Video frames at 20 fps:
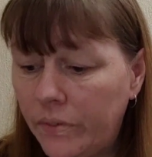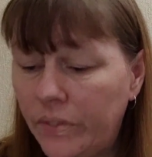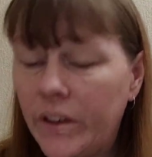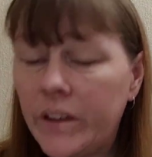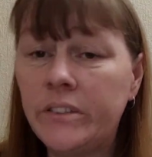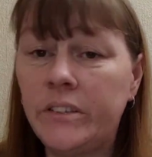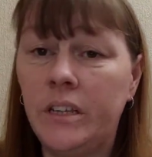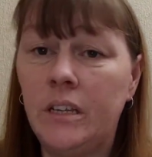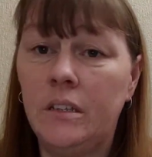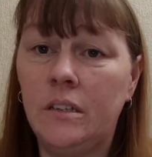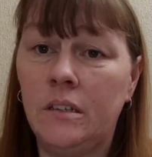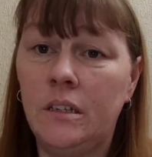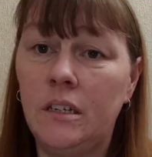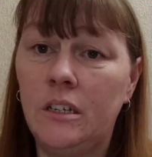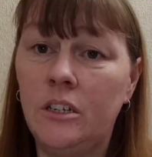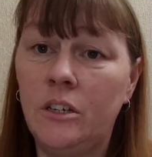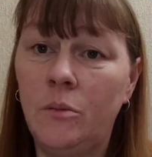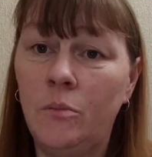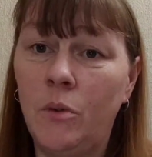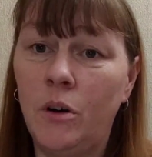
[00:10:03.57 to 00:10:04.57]
That's it
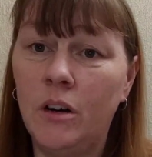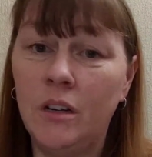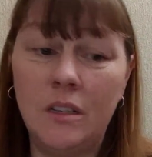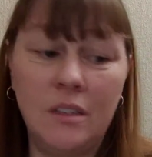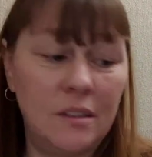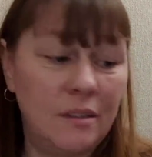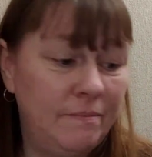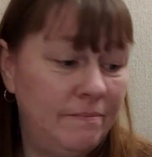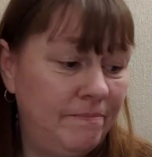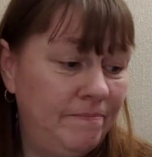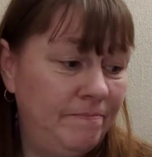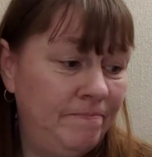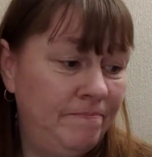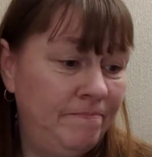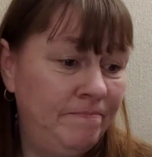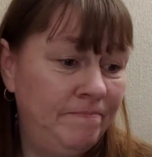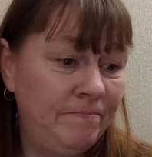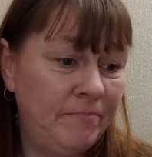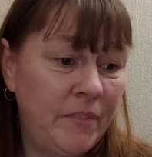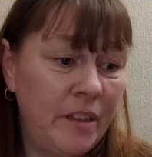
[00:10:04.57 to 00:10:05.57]
stitching wise.
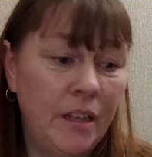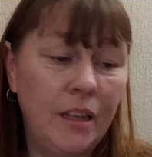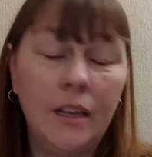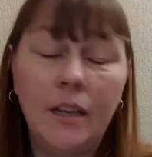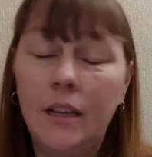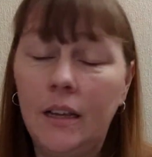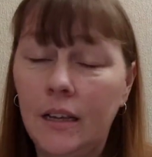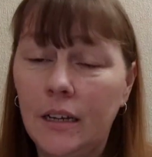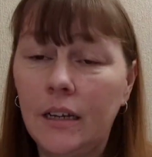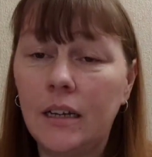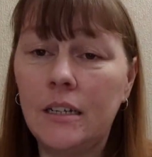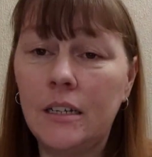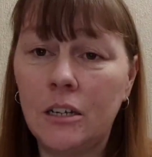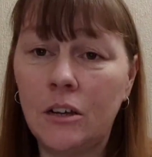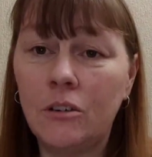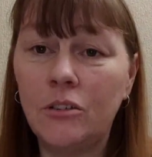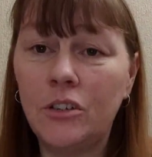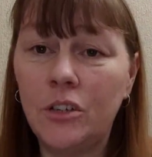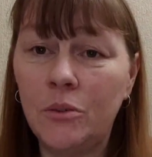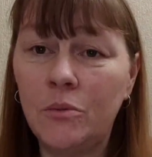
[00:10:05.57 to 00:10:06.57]
I
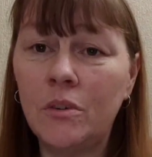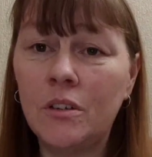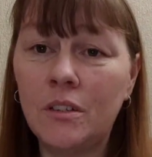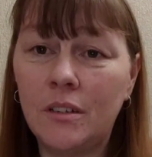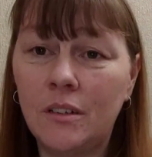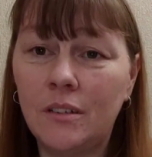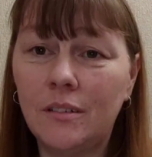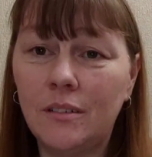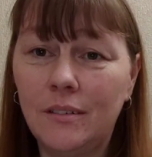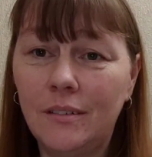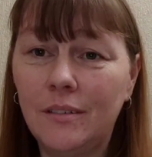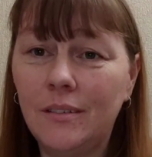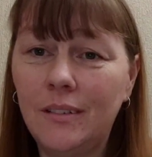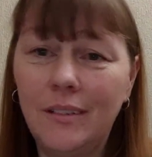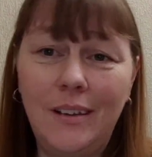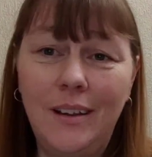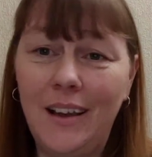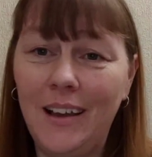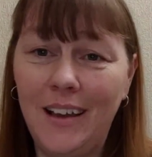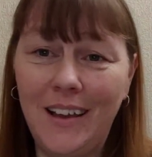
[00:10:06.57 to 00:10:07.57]
told you it wasn't,
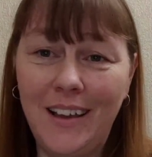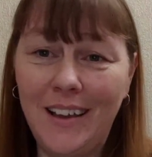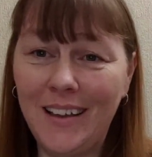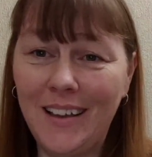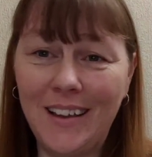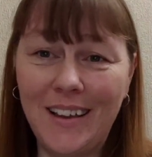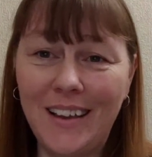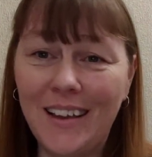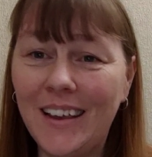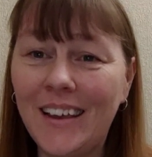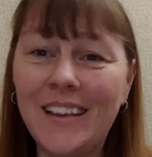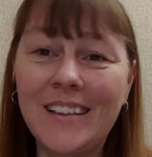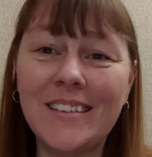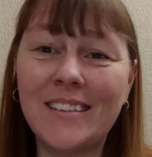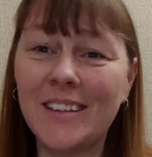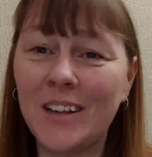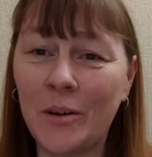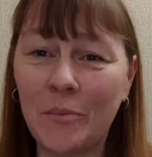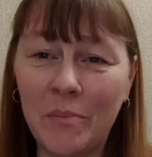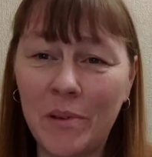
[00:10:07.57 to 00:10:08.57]

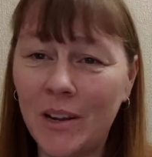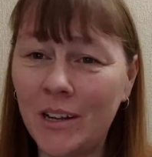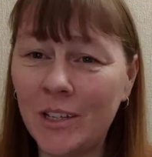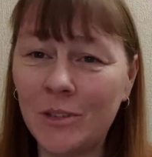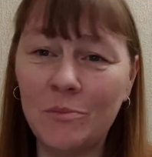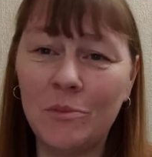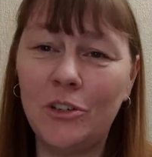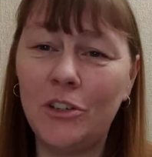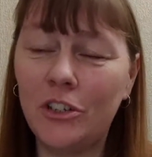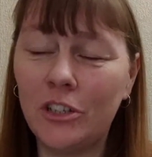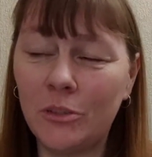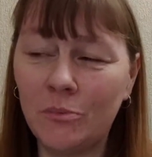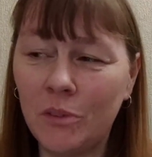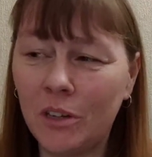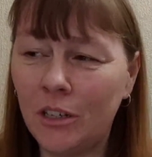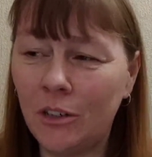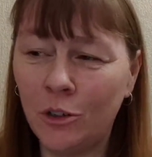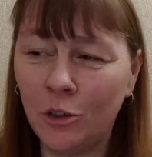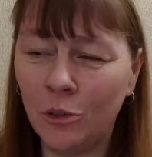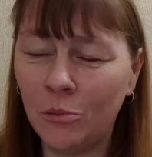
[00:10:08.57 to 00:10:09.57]
it's not been as much as
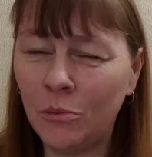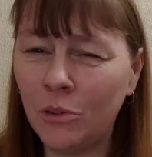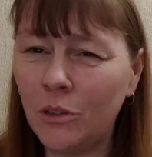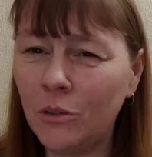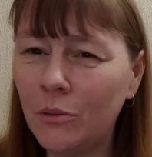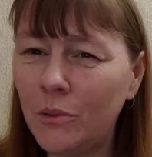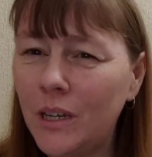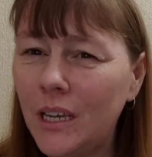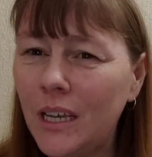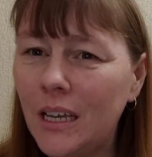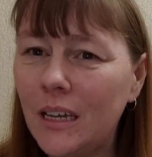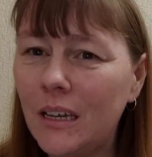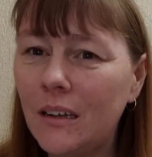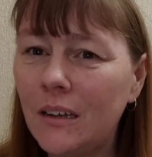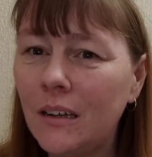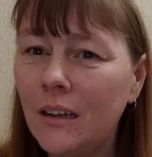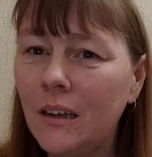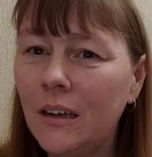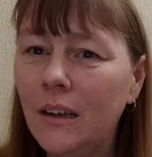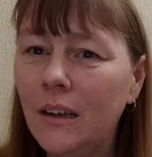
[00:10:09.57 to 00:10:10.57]
my normal week.